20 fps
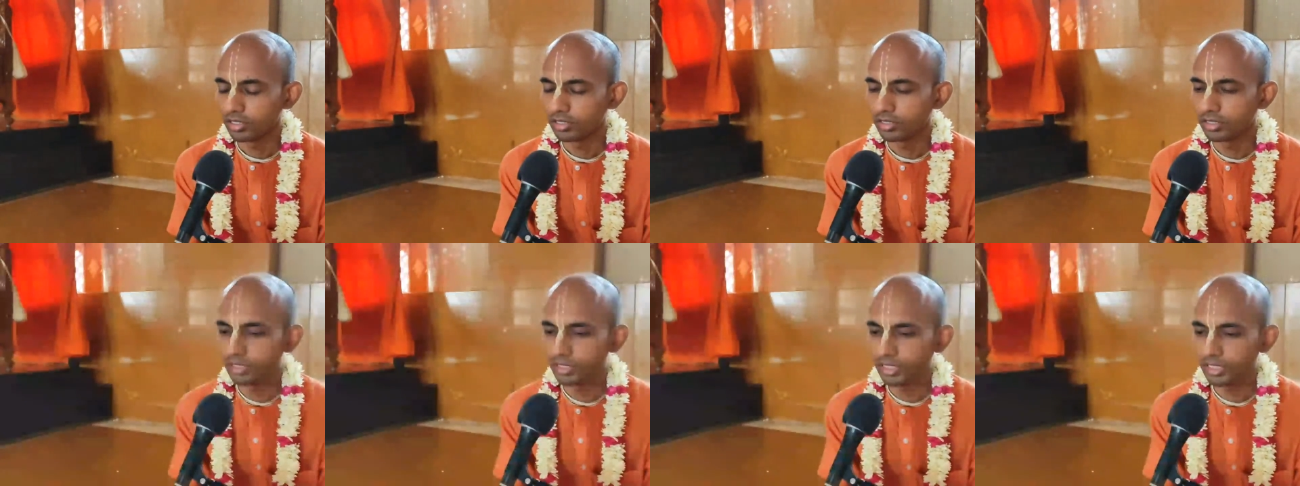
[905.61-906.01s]

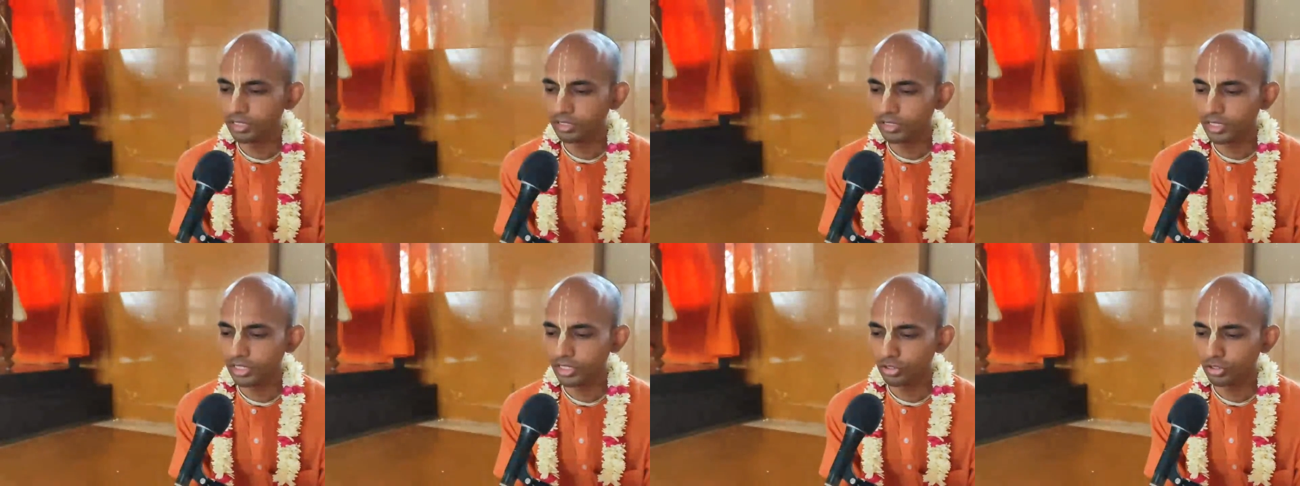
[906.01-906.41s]
the
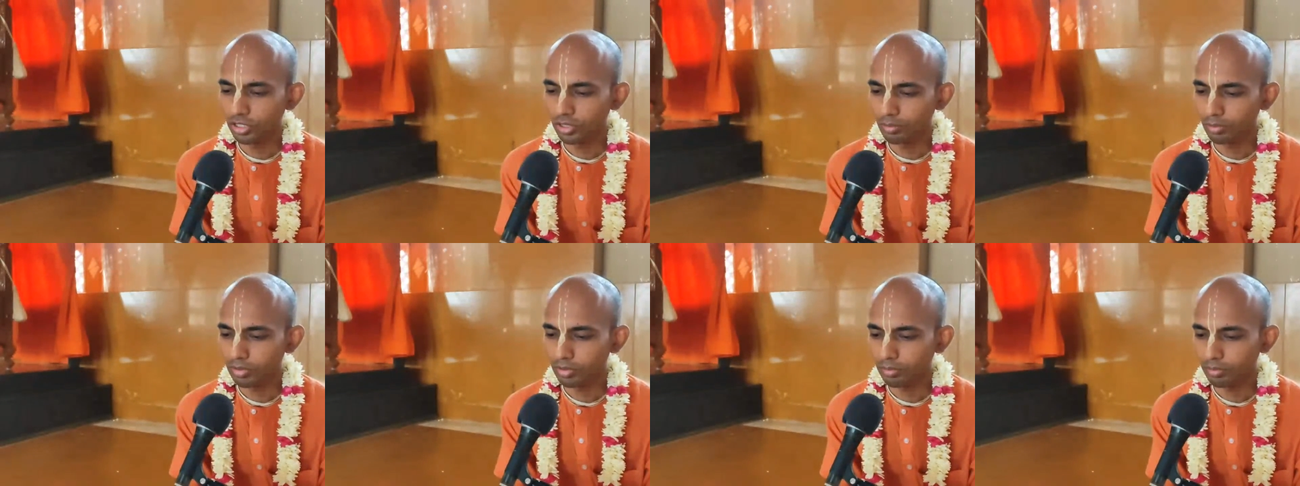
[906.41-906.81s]
things that
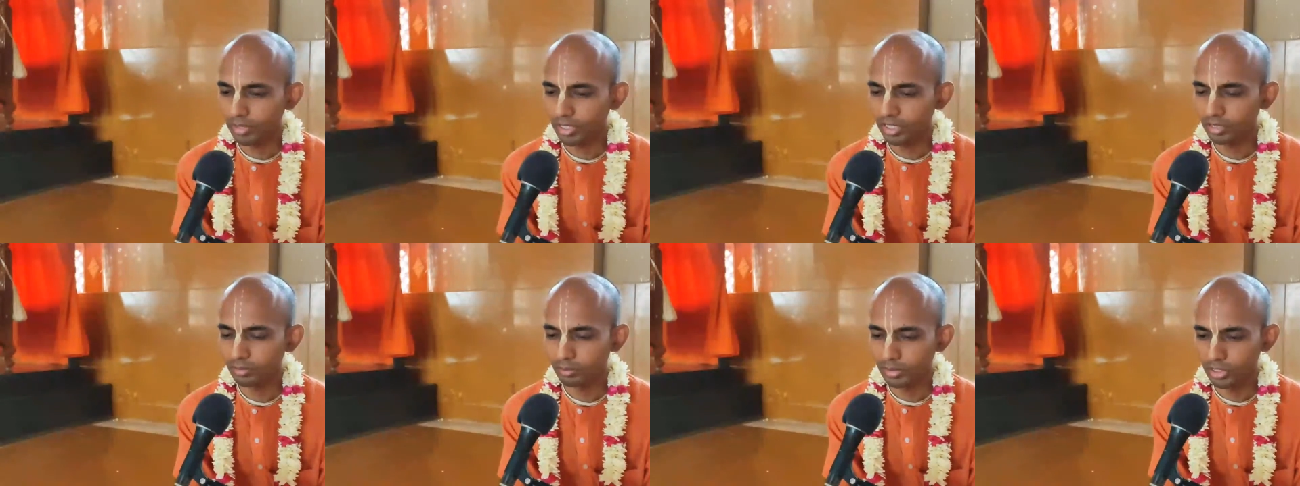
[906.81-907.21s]
Srila
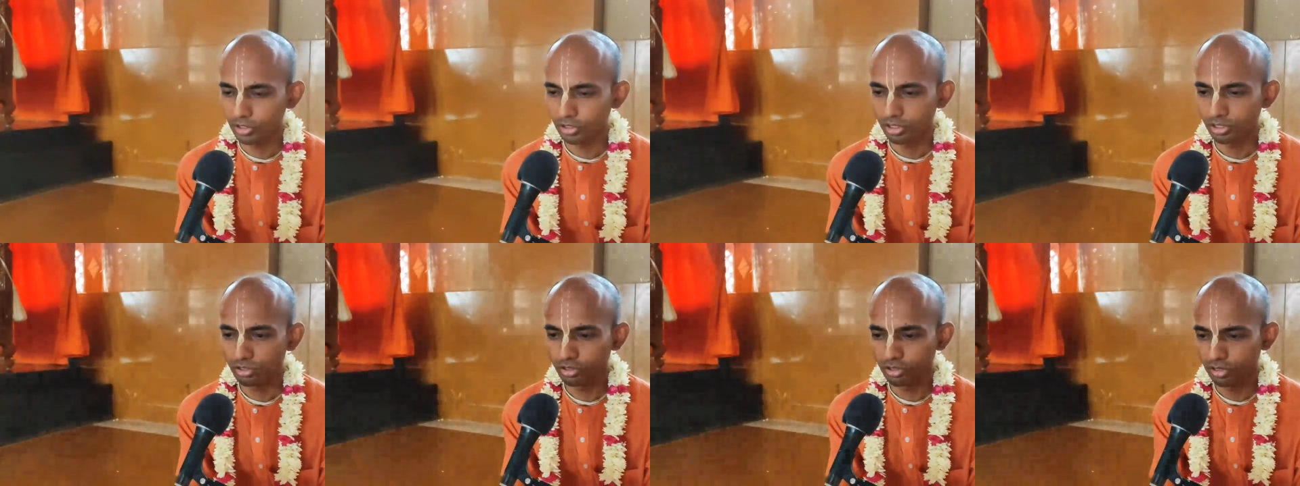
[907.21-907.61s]
Prabhupada
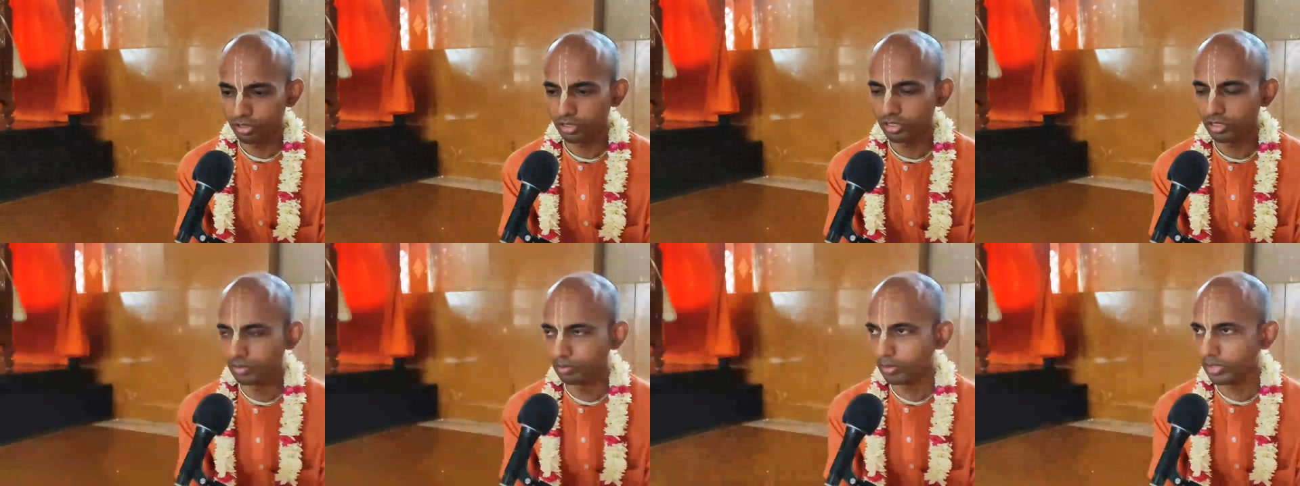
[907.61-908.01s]
mentions in
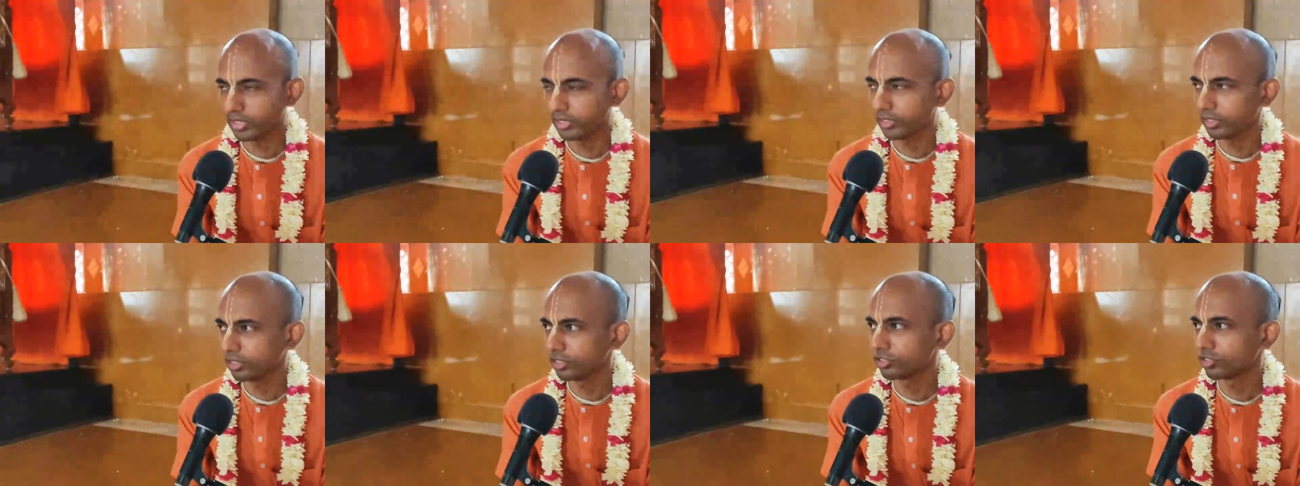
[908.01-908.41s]
this
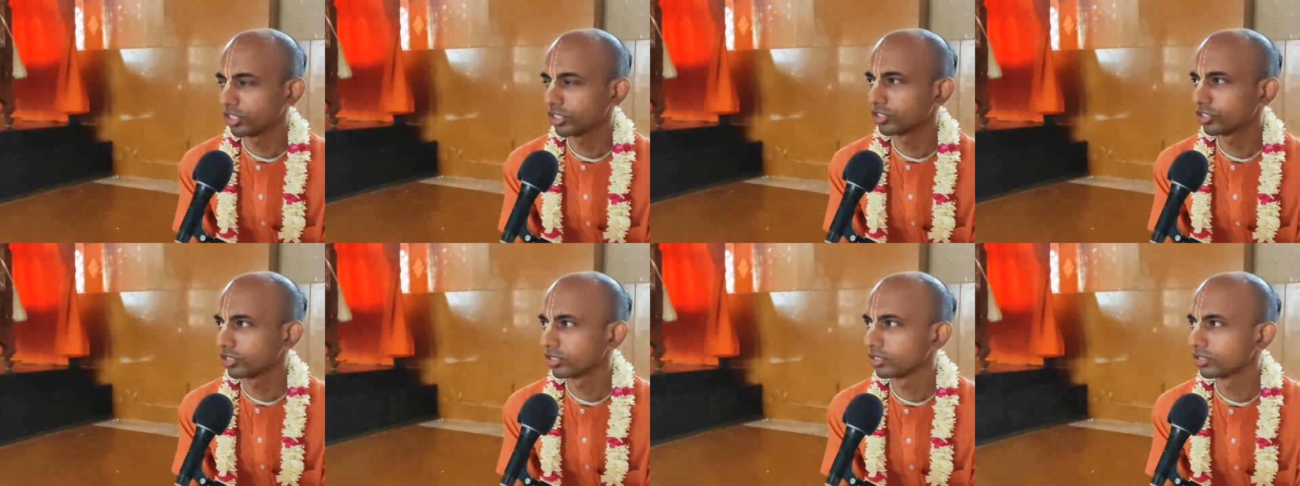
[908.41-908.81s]
particular
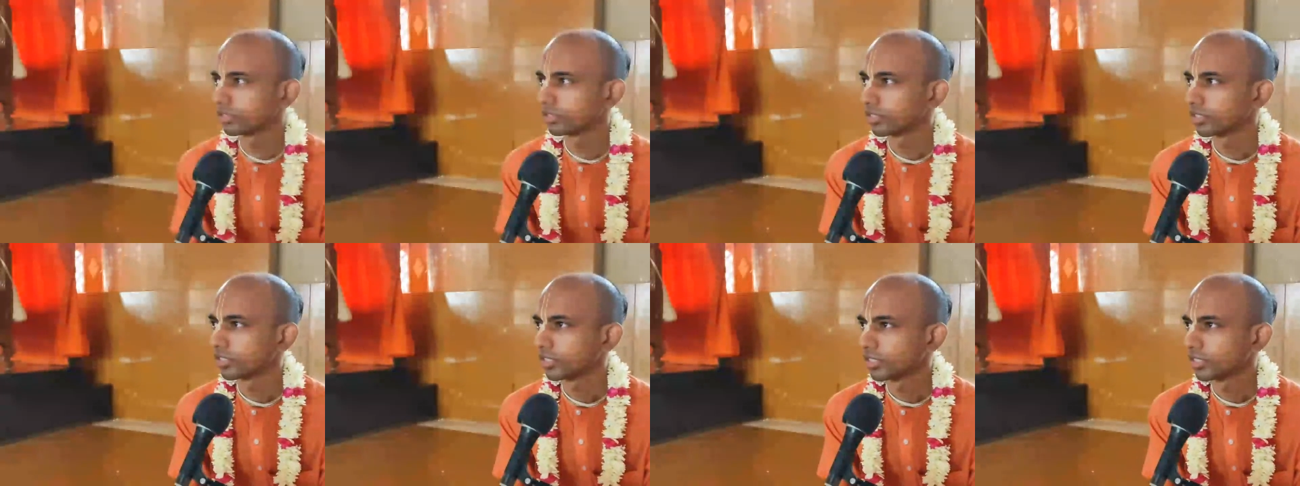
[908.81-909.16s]
section,